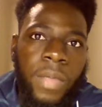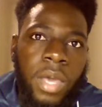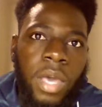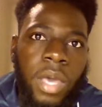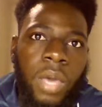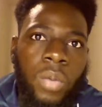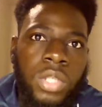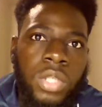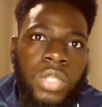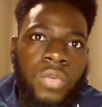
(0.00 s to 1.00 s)
And
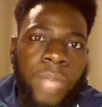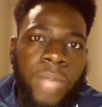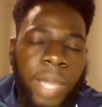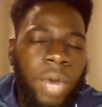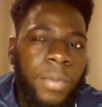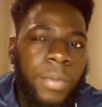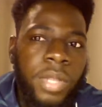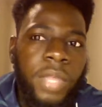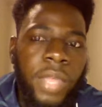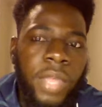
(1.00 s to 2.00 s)
once you plan
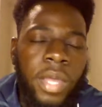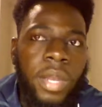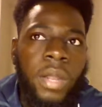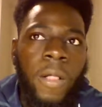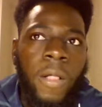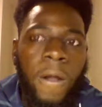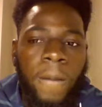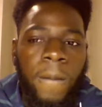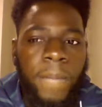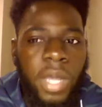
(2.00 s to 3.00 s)
properly, then
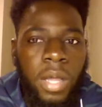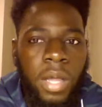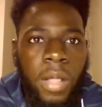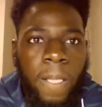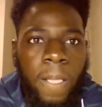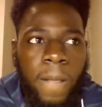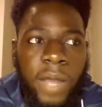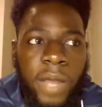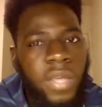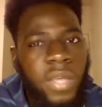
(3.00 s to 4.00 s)

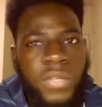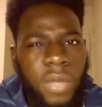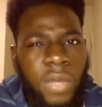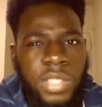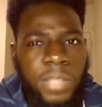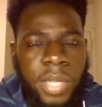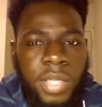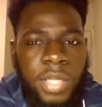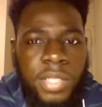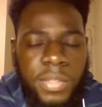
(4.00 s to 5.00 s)
everything else falls into
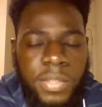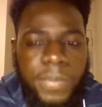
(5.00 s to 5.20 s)
place.